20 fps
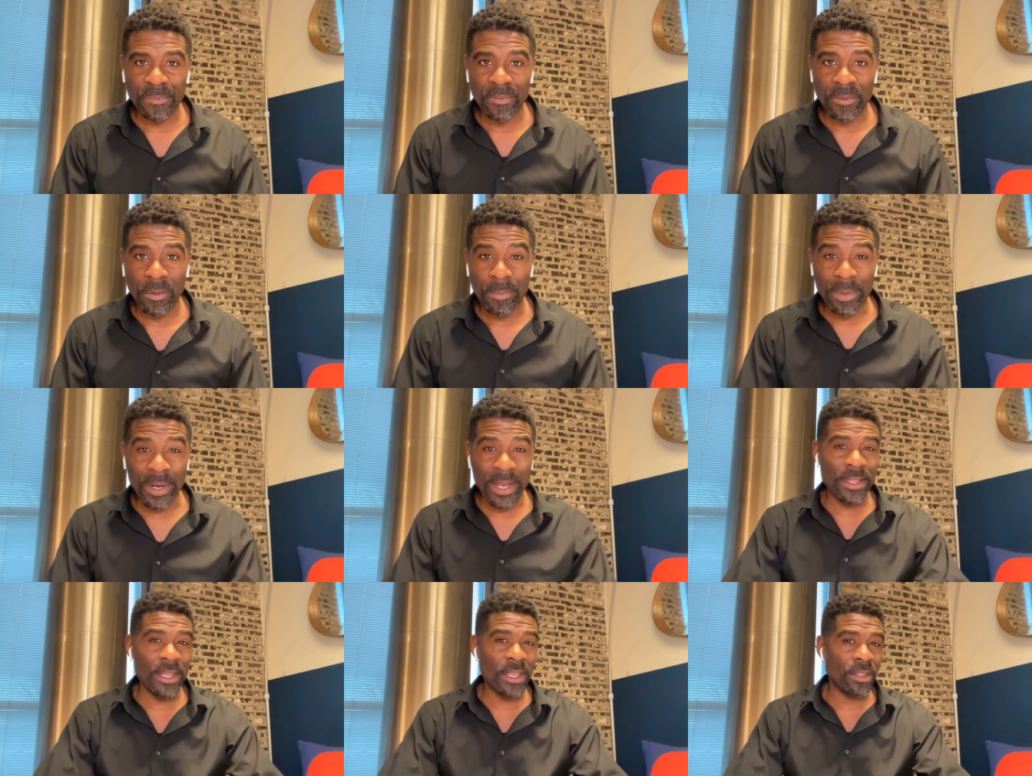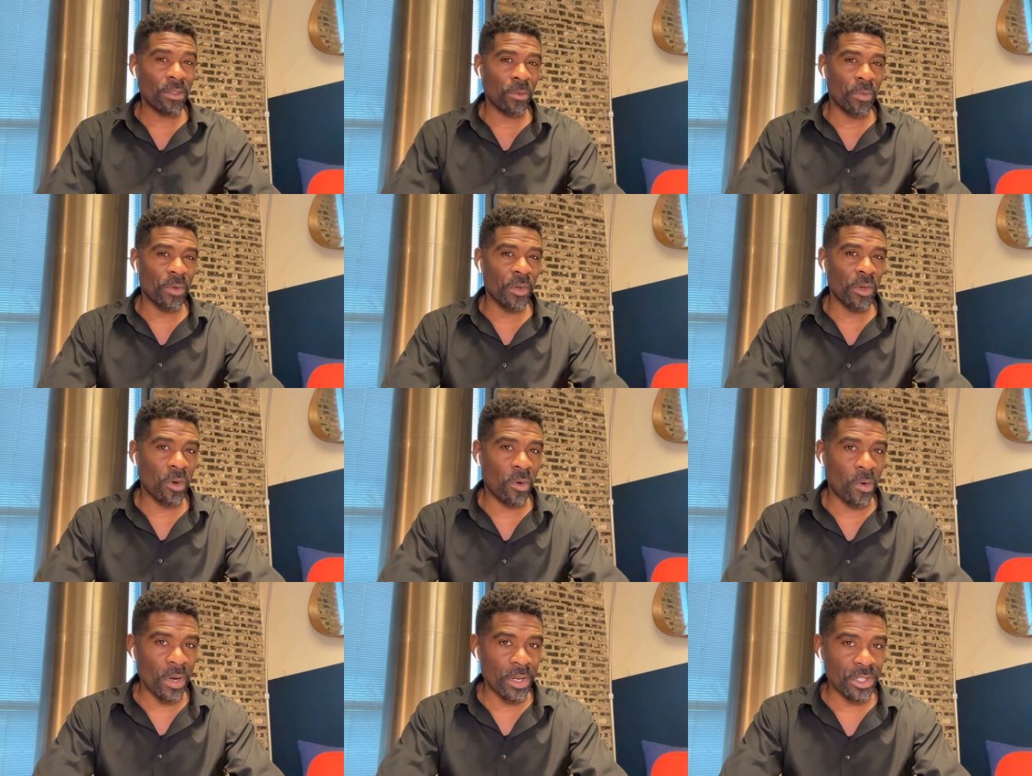But I think the real
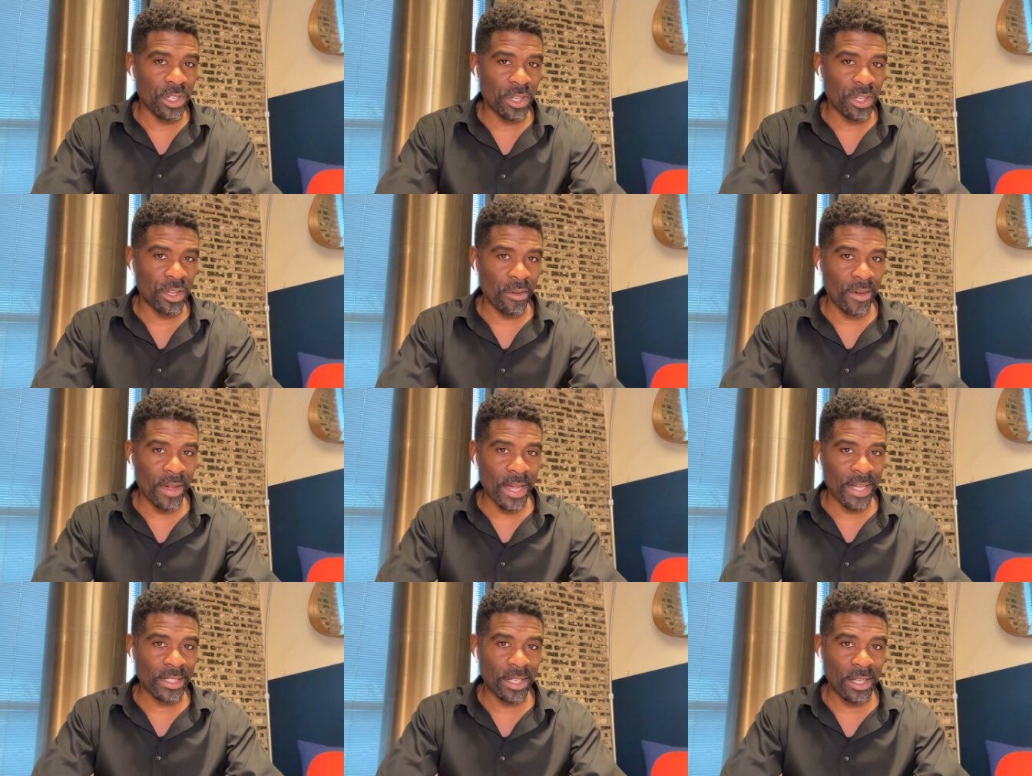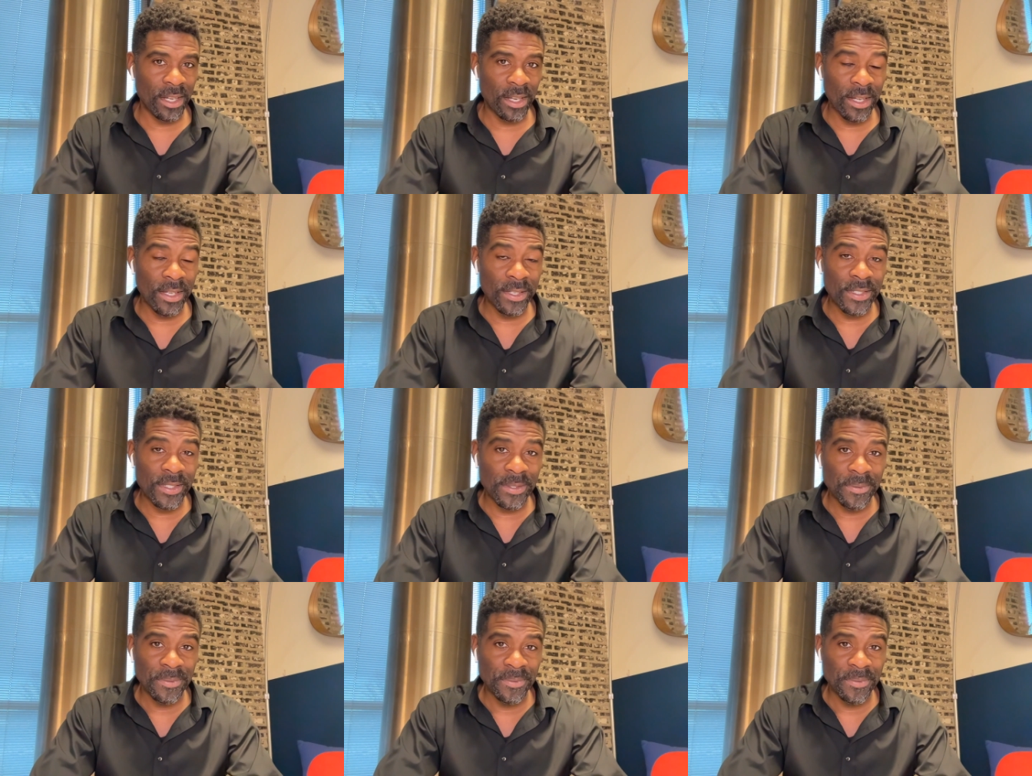question you're asking is